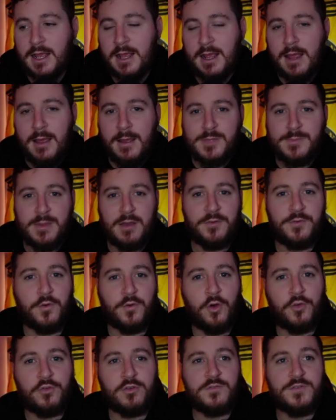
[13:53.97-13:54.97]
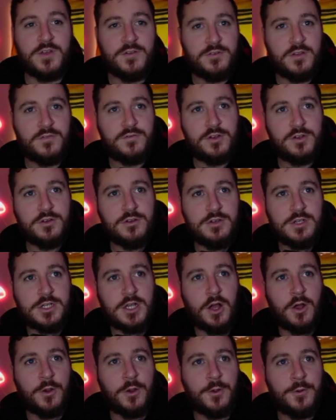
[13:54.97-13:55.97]
about 450 views,
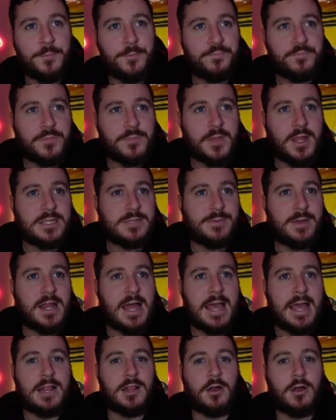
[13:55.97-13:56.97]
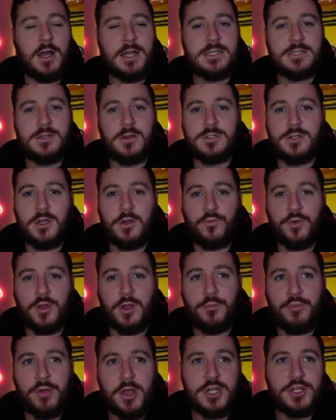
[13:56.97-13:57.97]
so it's about 8 likes, so I really
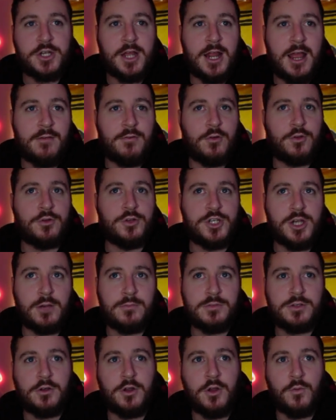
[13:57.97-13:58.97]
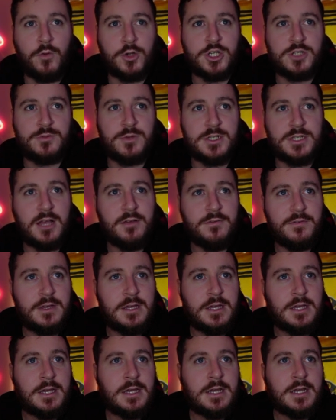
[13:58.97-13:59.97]
appreciate everyone who jumps on and watches my stuff.
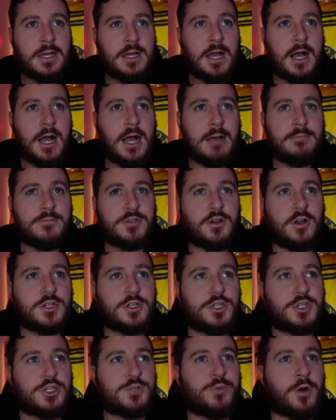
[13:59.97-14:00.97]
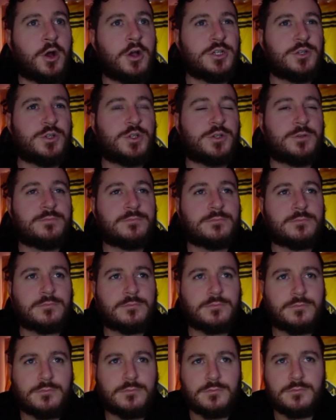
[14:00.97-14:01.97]
So to disposals,
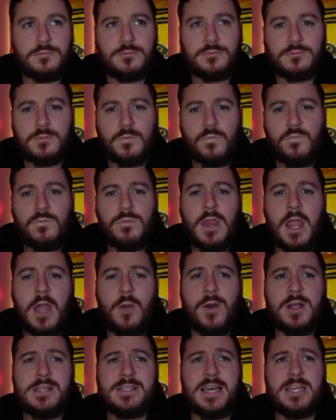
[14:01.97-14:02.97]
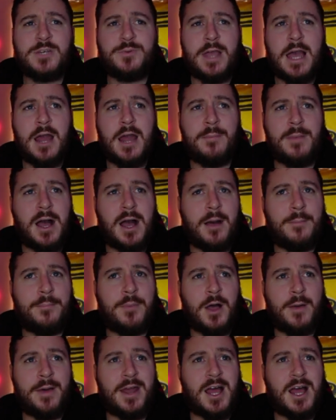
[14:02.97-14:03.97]
at one stage we had them up by
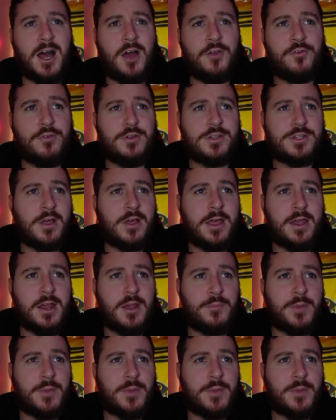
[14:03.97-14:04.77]
about 100, so it ended up being